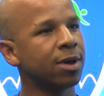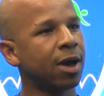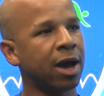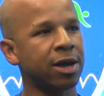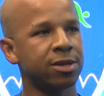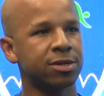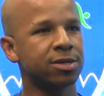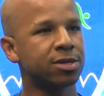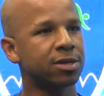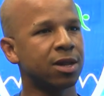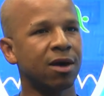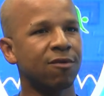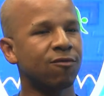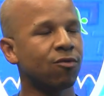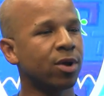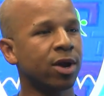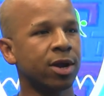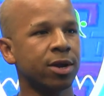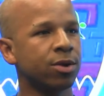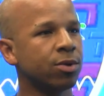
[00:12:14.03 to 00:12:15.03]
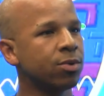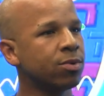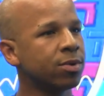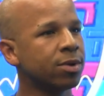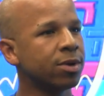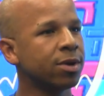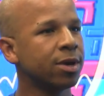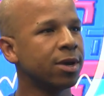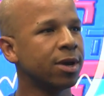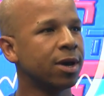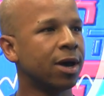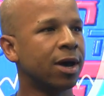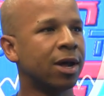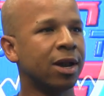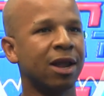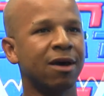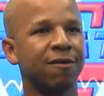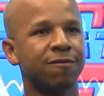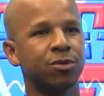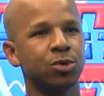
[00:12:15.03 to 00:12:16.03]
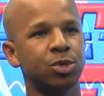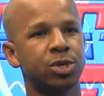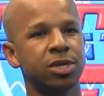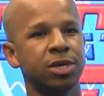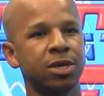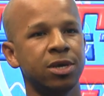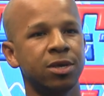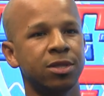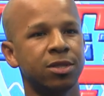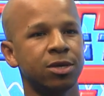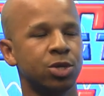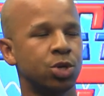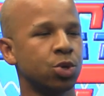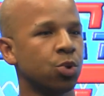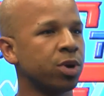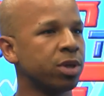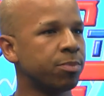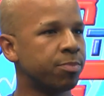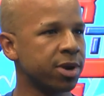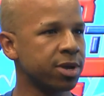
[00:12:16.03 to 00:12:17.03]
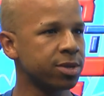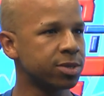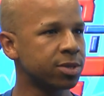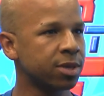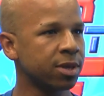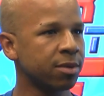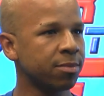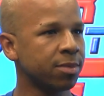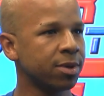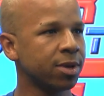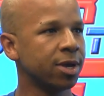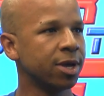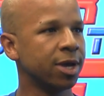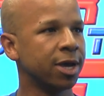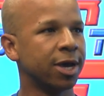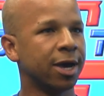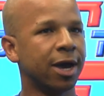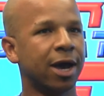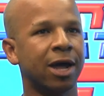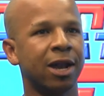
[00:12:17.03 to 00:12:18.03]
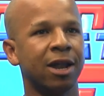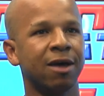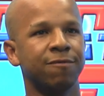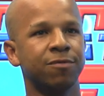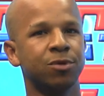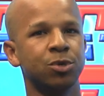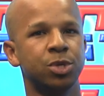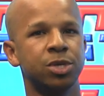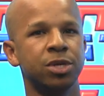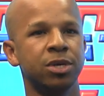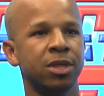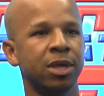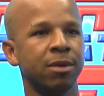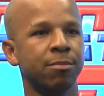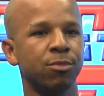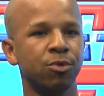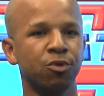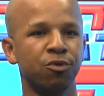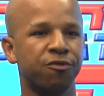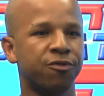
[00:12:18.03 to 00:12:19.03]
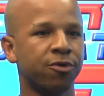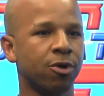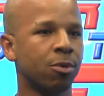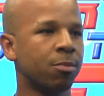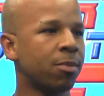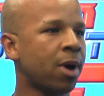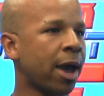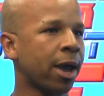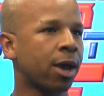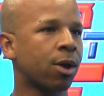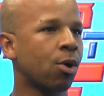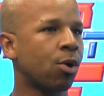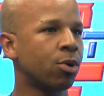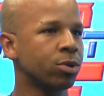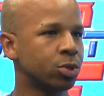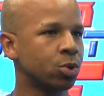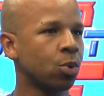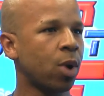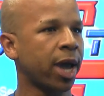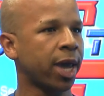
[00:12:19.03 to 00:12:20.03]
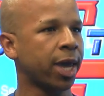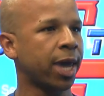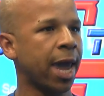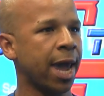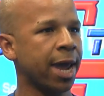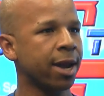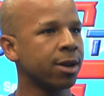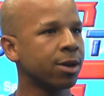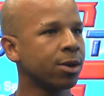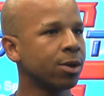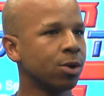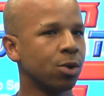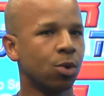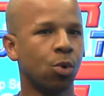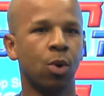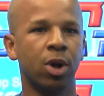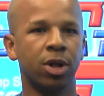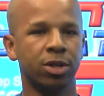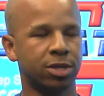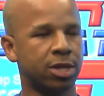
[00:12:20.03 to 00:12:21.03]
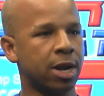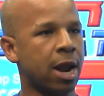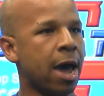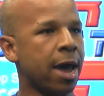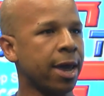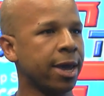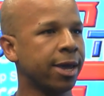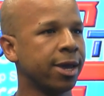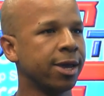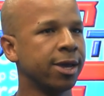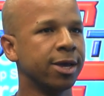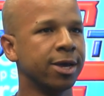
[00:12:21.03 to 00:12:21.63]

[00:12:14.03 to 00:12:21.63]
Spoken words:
I just love what I do. I love to see the joy it brings to them. I love to see them move from I can't to I can, or I'll try.